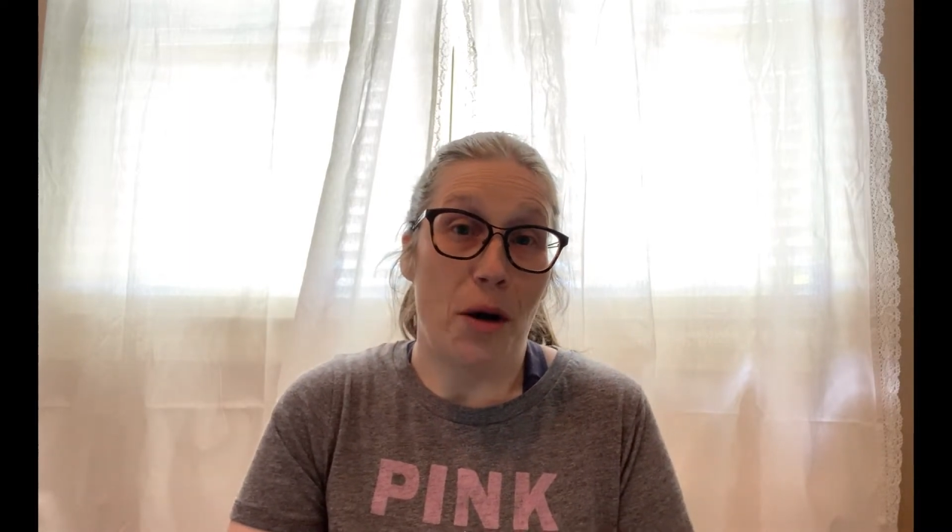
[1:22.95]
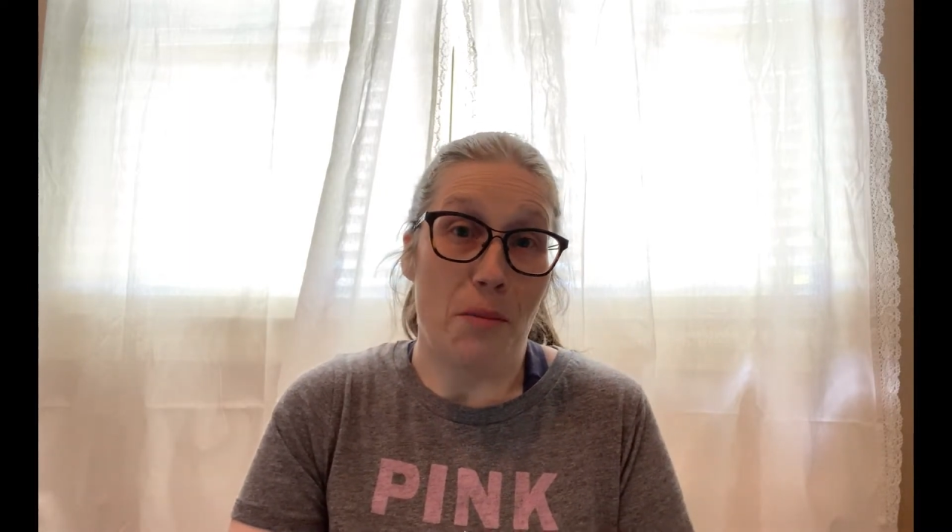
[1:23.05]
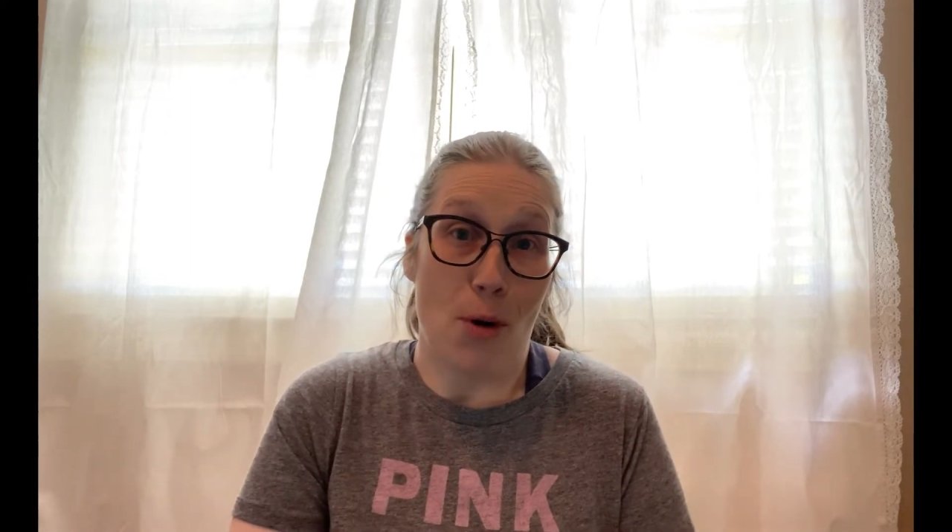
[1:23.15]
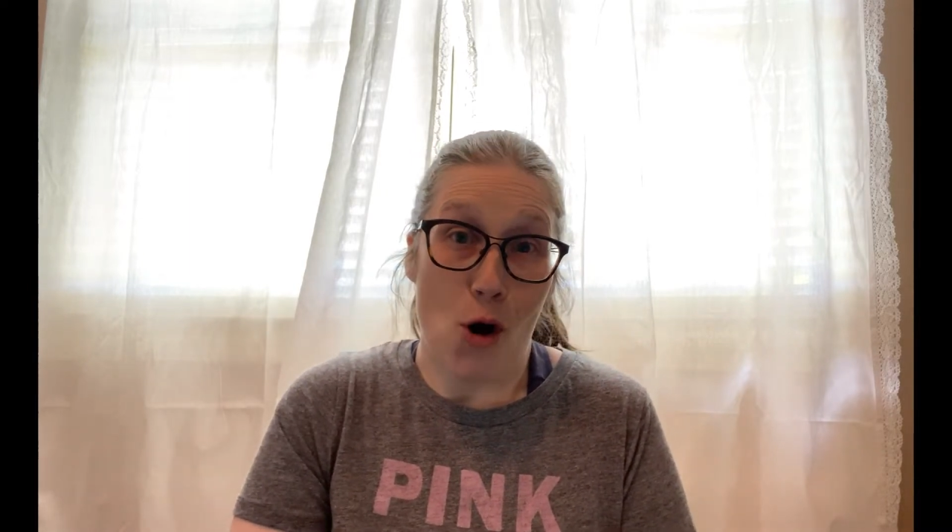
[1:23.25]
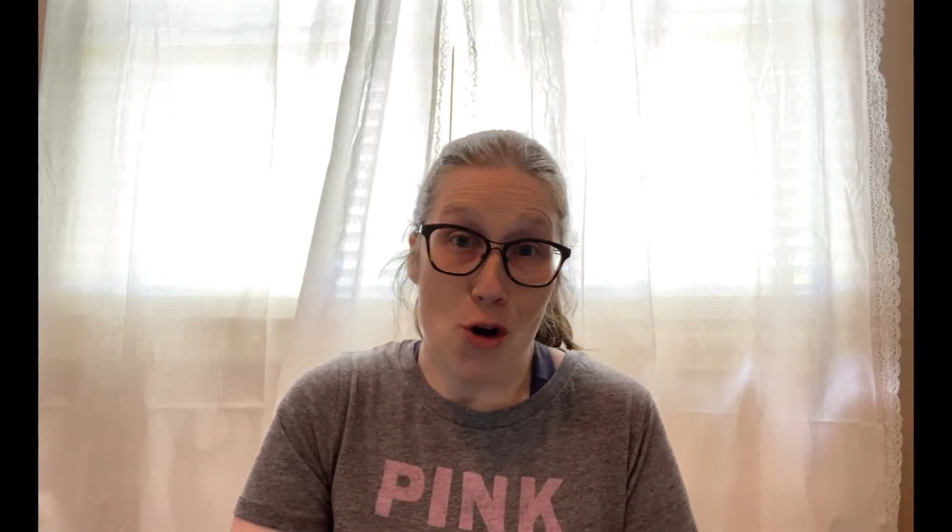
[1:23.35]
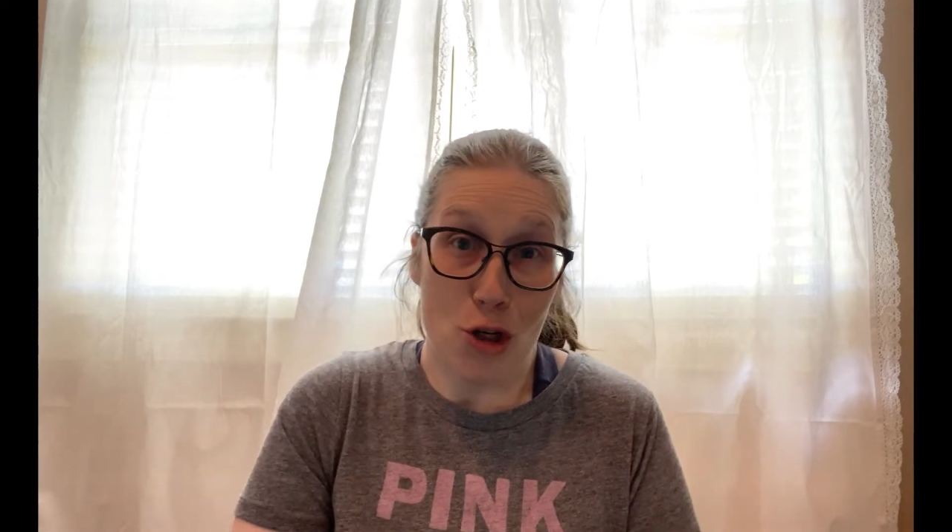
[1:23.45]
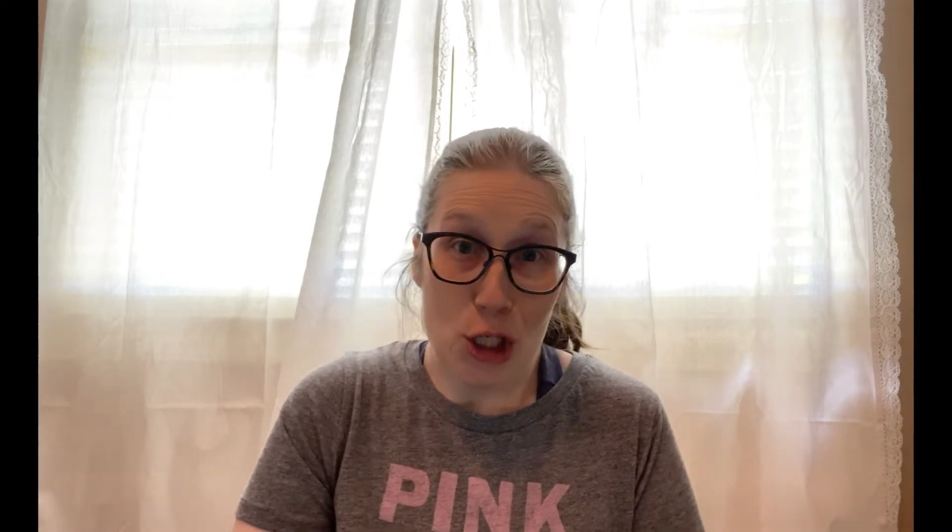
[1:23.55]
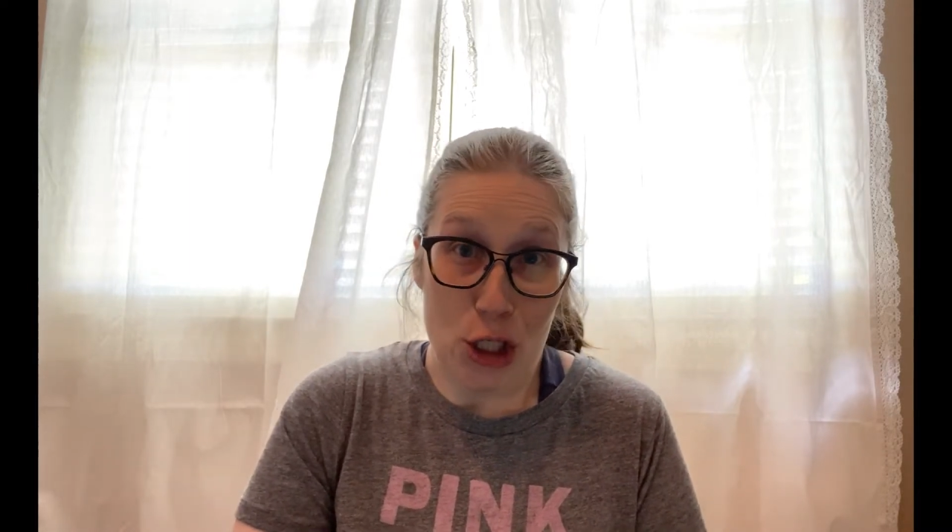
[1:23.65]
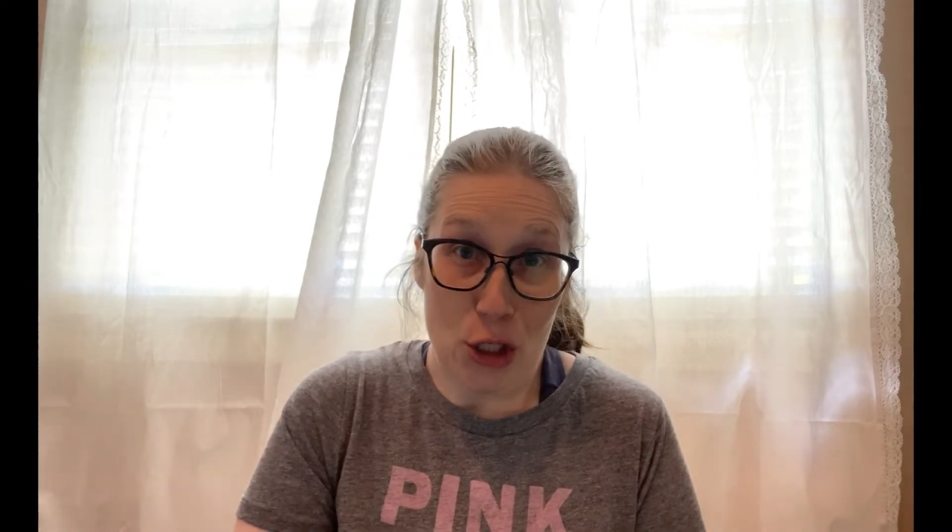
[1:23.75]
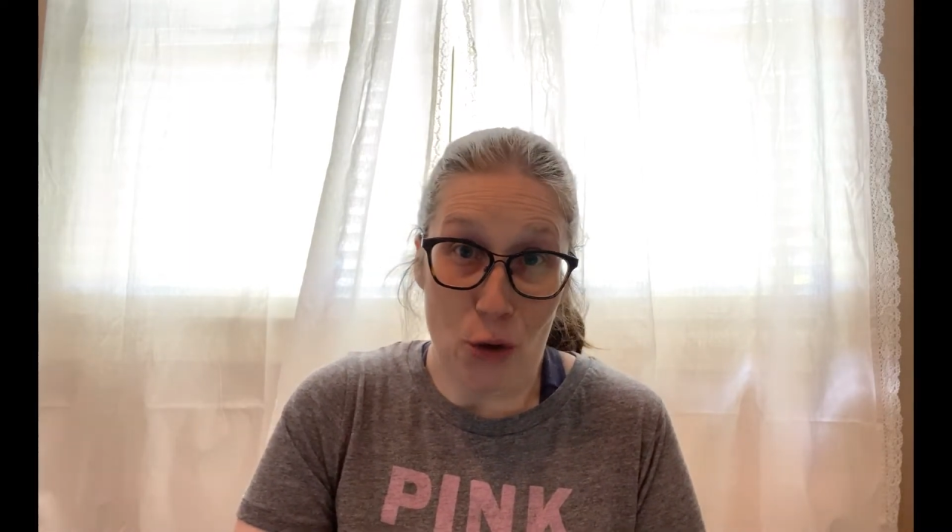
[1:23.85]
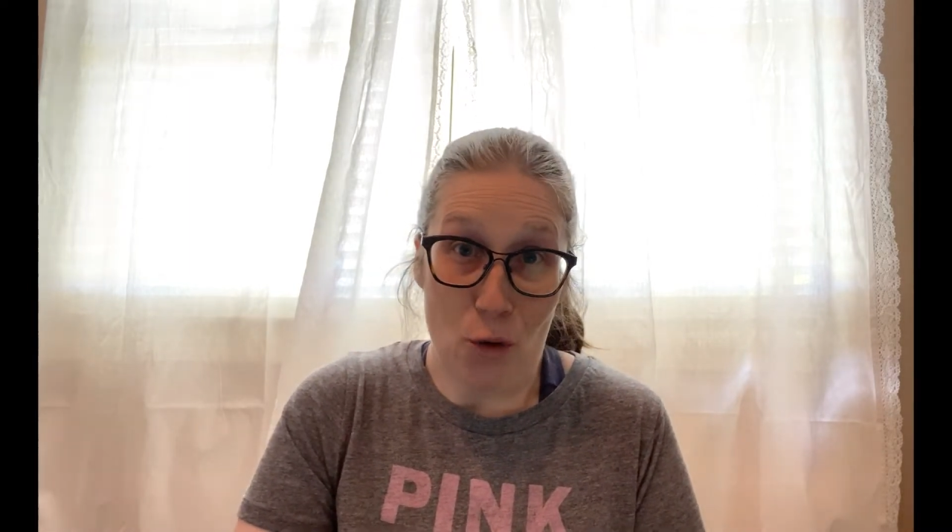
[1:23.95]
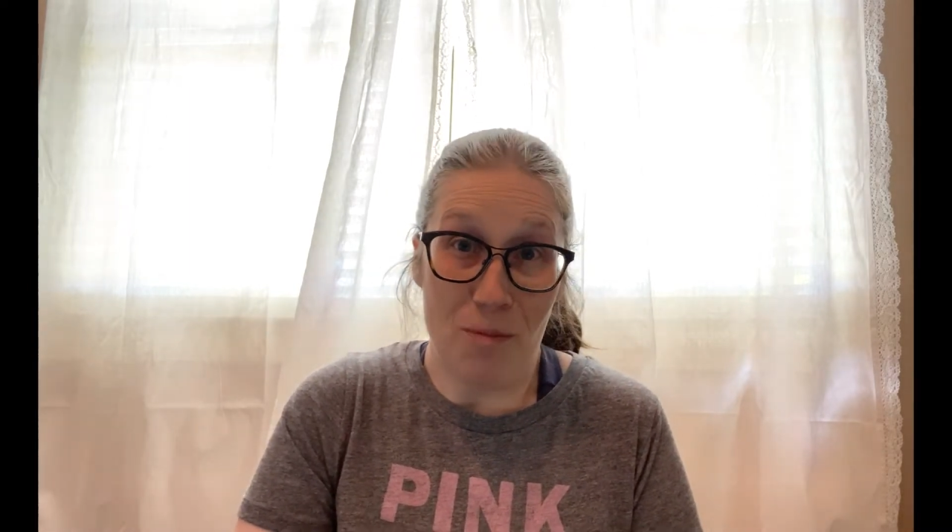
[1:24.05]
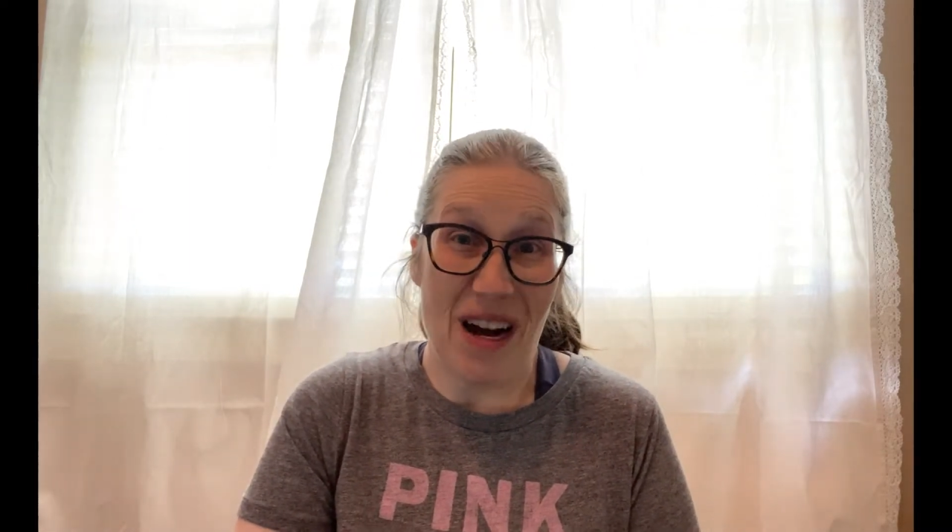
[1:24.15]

and part 2.